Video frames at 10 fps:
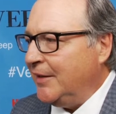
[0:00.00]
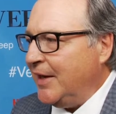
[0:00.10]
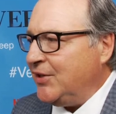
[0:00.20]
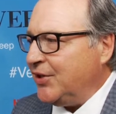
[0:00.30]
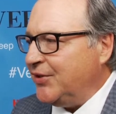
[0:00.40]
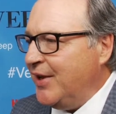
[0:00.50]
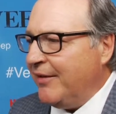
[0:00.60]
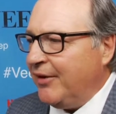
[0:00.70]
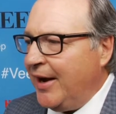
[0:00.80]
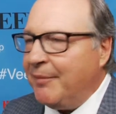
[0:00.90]
they just
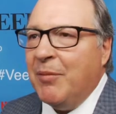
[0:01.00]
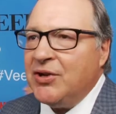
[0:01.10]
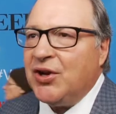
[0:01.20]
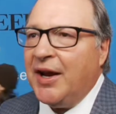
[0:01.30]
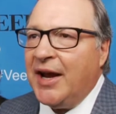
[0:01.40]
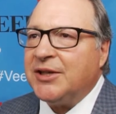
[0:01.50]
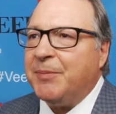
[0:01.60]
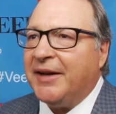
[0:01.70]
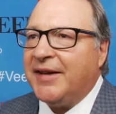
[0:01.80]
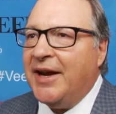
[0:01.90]
never had much
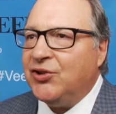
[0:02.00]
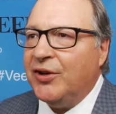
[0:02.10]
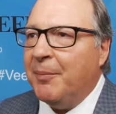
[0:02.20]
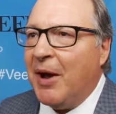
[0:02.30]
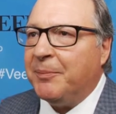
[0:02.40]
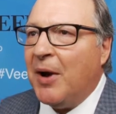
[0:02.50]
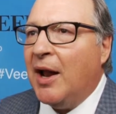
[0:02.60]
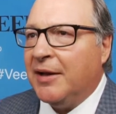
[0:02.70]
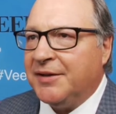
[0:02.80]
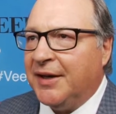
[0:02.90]
expectation about
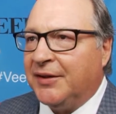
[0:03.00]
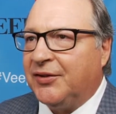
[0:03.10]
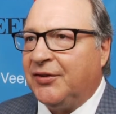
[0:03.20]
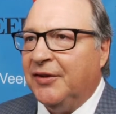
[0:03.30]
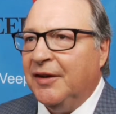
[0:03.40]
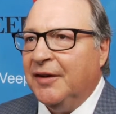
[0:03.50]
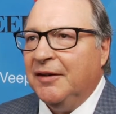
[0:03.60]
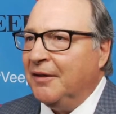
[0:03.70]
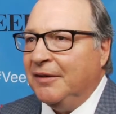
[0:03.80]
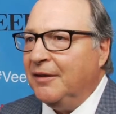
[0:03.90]
politics
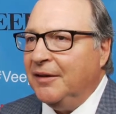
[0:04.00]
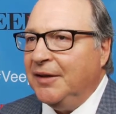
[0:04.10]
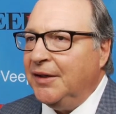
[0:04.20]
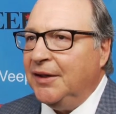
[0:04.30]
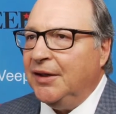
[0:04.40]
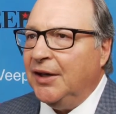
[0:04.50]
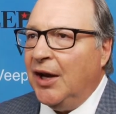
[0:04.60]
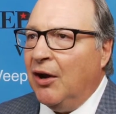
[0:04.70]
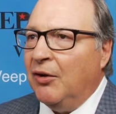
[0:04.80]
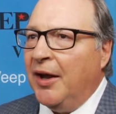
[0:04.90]
you
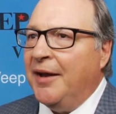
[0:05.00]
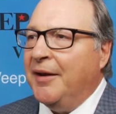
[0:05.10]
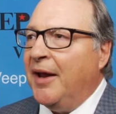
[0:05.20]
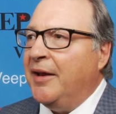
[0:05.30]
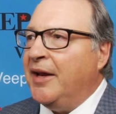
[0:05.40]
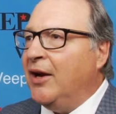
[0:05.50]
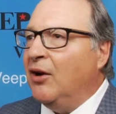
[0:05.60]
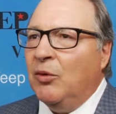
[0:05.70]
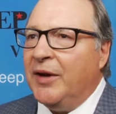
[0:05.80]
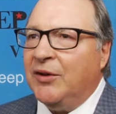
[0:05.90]
know and and
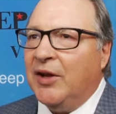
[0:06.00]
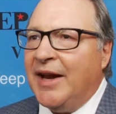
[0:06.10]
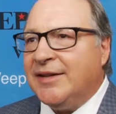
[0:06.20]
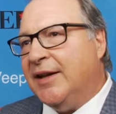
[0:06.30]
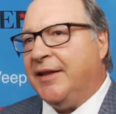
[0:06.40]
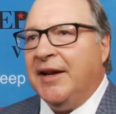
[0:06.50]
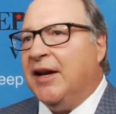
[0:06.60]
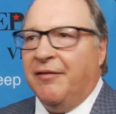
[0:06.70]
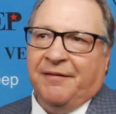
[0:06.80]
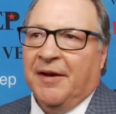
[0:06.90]
here we like to think
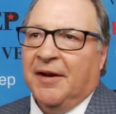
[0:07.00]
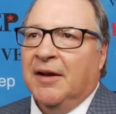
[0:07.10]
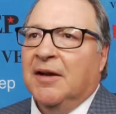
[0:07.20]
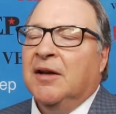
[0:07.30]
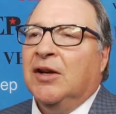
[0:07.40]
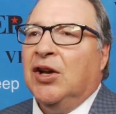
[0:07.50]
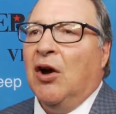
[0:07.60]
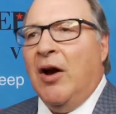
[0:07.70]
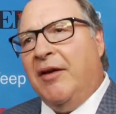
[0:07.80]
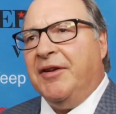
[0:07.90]
of you
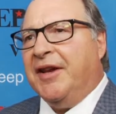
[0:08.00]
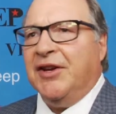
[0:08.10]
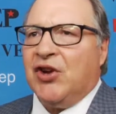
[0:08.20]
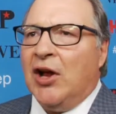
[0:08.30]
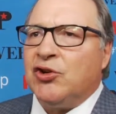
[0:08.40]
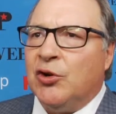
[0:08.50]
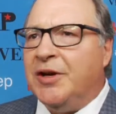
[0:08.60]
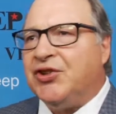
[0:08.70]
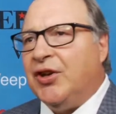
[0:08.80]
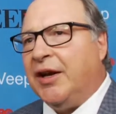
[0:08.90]
know everything is
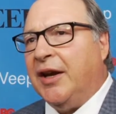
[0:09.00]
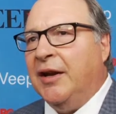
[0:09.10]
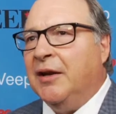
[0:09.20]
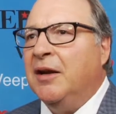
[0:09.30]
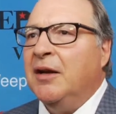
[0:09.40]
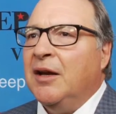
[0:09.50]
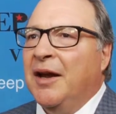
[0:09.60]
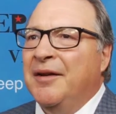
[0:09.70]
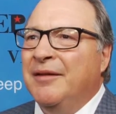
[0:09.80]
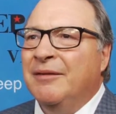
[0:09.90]
altruistic and
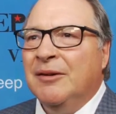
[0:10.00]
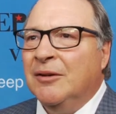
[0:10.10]
and